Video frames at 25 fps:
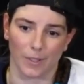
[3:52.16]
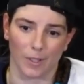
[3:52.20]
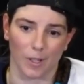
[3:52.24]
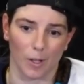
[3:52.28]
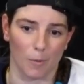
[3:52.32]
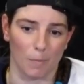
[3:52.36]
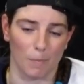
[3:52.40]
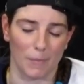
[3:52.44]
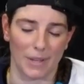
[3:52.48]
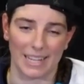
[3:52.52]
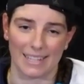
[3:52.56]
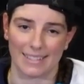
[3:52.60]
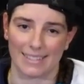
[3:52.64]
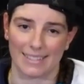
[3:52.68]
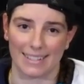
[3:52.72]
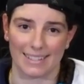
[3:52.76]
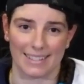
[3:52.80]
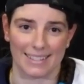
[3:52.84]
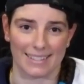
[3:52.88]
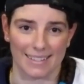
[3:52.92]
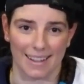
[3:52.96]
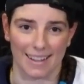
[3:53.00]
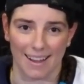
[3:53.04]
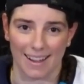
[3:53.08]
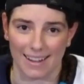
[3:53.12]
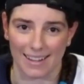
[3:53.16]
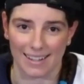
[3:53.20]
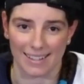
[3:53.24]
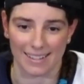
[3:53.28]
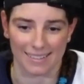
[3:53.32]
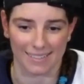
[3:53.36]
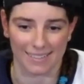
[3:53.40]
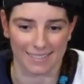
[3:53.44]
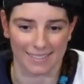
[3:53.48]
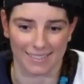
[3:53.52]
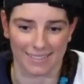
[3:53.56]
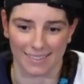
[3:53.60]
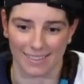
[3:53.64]
amazing design
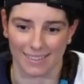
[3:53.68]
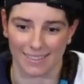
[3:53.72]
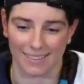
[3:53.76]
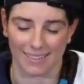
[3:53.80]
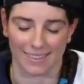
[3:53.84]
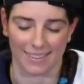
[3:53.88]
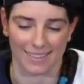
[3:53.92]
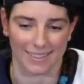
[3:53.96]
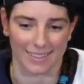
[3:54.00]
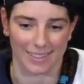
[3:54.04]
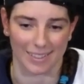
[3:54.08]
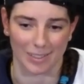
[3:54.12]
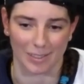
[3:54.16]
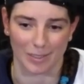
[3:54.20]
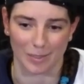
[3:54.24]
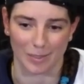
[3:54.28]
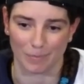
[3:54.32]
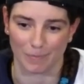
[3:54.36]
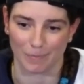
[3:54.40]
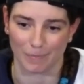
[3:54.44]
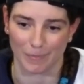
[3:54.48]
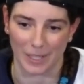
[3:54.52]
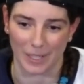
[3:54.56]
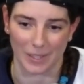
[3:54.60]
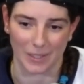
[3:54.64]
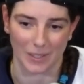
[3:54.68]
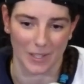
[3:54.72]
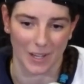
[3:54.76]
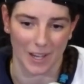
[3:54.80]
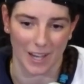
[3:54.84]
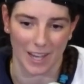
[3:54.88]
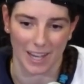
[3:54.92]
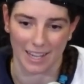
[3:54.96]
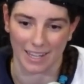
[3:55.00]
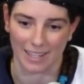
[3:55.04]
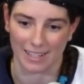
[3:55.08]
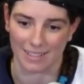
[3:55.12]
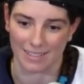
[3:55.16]
by the
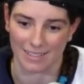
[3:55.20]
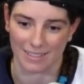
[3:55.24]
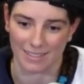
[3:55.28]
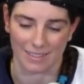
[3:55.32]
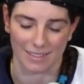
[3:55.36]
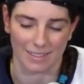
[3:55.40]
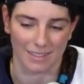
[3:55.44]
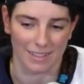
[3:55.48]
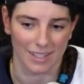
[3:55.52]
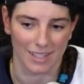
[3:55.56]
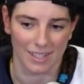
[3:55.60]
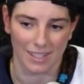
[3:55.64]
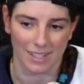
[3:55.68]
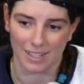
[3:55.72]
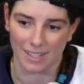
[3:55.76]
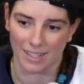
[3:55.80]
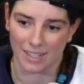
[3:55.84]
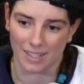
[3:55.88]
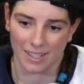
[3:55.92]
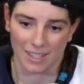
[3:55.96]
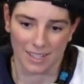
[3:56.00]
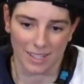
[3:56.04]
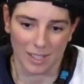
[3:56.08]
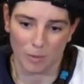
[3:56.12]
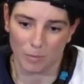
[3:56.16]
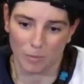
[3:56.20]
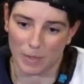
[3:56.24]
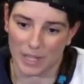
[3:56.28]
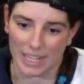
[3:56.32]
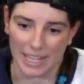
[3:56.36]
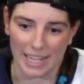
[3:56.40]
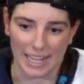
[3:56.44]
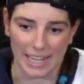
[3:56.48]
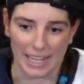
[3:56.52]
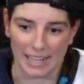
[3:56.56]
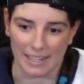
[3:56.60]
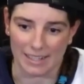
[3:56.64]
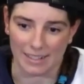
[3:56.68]
guys, and big
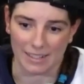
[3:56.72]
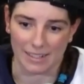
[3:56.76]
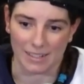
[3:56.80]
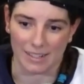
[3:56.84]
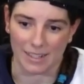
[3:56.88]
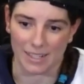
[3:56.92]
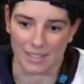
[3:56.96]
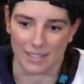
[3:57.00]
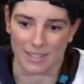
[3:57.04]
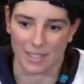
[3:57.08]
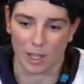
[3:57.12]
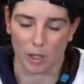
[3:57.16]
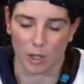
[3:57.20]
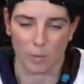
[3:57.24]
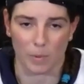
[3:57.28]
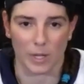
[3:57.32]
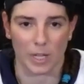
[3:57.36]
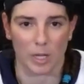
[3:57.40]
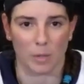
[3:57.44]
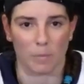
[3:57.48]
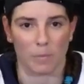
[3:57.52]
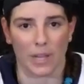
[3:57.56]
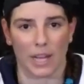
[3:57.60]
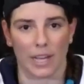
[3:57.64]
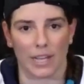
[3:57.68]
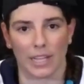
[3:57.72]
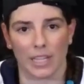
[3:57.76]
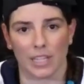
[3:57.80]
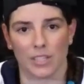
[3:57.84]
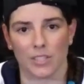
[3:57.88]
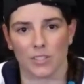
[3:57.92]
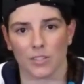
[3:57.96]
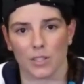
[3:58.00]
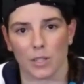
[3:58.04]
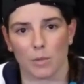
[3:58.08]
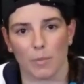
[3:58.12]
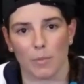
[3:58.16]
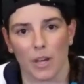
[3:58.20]
hand in celebrating Black
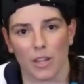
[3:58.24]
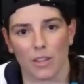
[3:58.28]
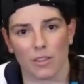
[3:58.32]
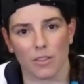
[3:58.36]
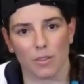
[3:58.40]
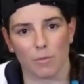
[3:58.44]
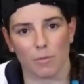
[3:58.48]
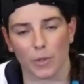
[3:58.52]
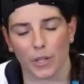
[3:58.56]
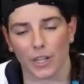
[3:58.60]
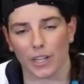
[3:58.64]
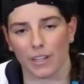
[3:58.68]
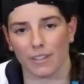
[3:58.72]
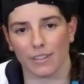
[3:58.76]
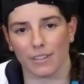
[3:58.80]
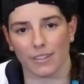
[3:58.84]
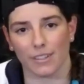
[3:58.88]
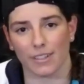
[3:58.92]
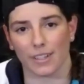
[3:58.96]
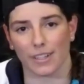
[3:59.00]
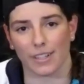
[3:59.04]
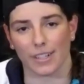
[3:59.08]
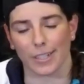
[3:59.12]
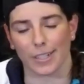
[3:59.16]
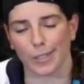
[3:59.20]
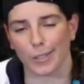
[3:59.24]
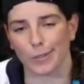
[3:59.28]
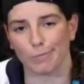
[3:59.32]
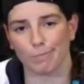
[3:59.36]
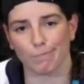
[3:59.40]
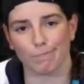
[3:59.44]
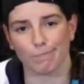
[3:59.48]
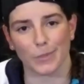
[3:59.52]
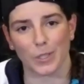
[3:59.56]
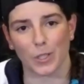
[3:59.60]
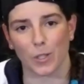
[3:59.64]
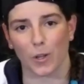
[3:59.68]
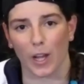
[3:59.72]
History Month. But
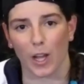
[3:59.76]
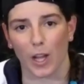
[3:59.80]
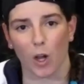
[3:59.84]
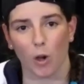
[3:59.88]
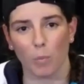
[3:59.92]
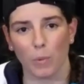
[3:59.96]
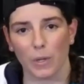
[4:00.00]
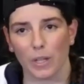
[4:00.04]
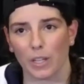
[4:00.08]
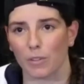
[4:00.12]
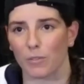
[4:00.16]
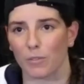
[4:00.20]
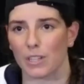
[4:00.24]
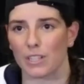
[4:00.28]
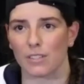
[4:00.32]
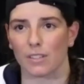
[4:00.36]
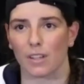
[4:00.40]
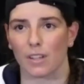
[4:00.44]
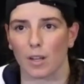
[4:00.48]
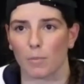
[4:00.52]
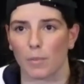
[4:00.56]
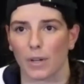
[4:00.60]
I hope we can raise a lot